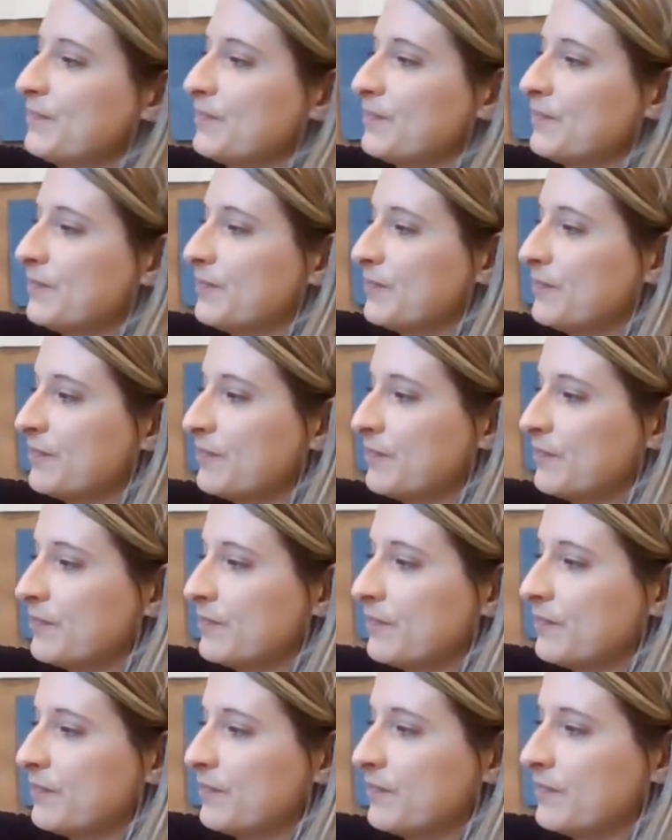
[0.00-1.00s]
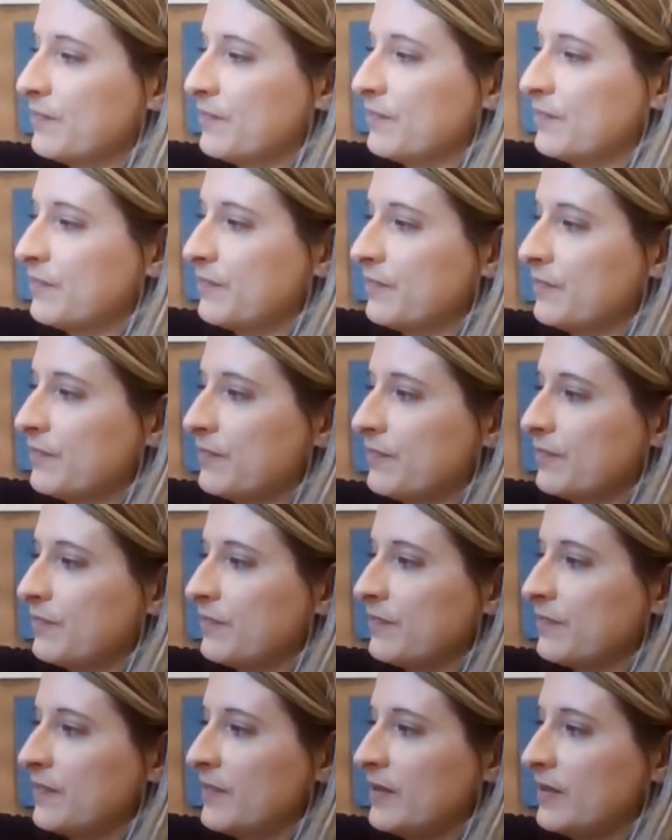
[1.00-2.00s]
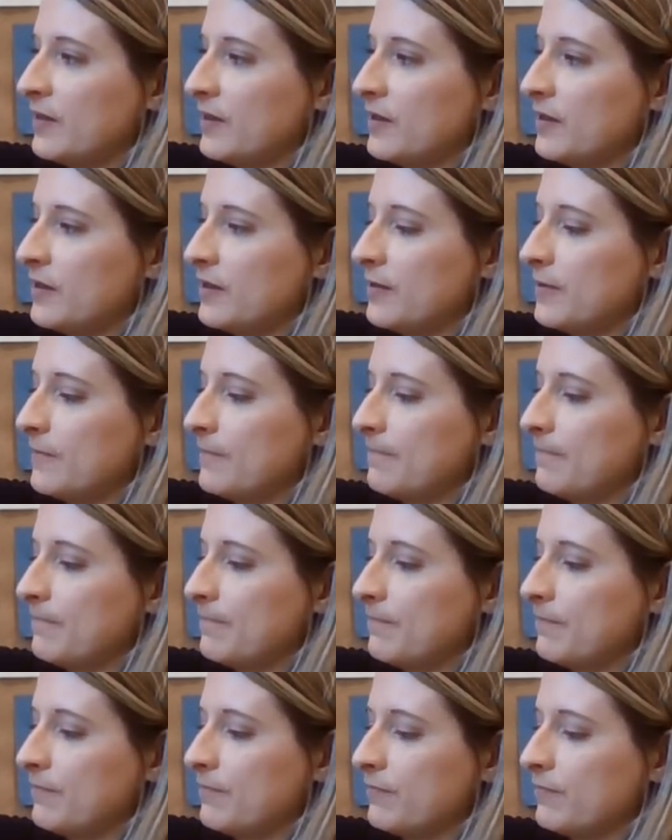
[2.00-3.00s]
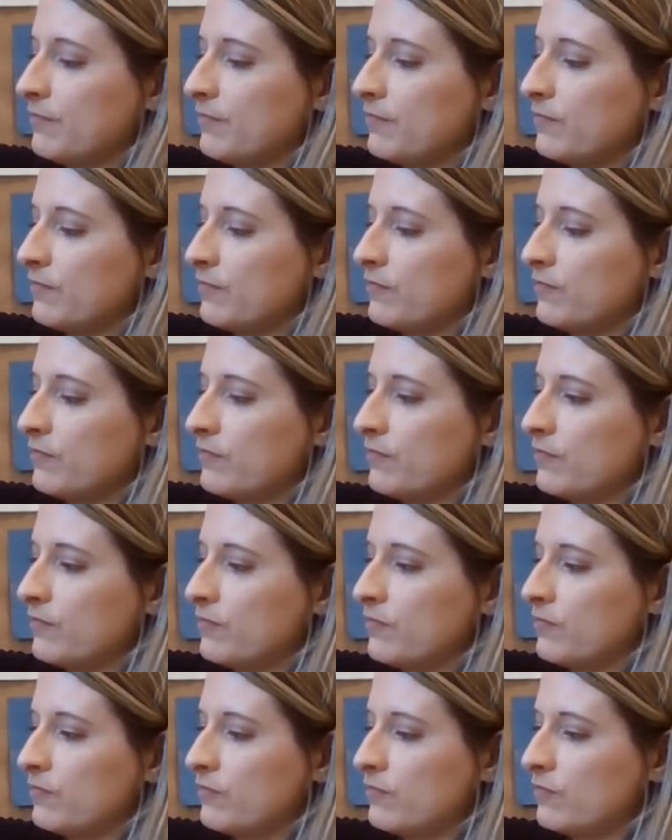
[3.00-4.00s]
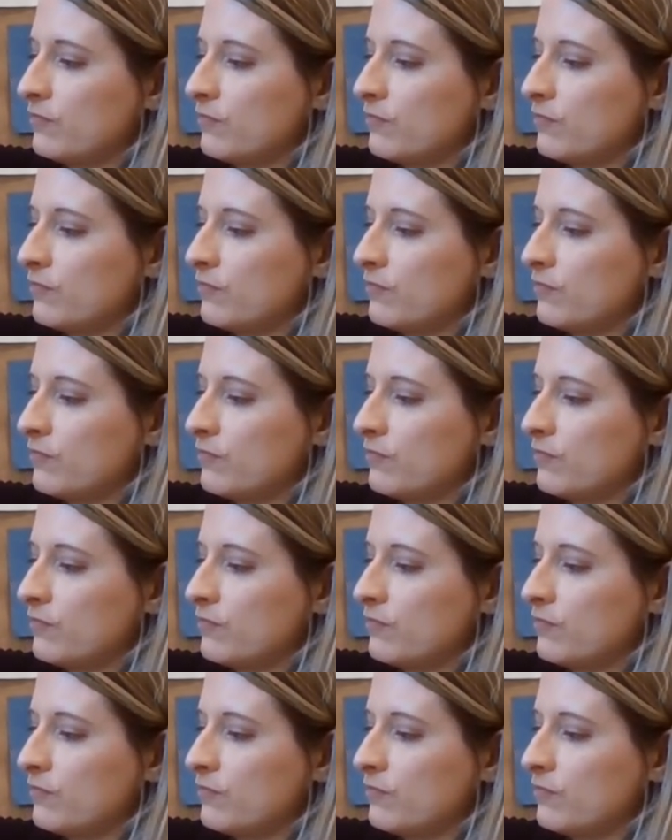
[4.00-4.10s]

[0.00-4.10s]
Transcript: [no speech]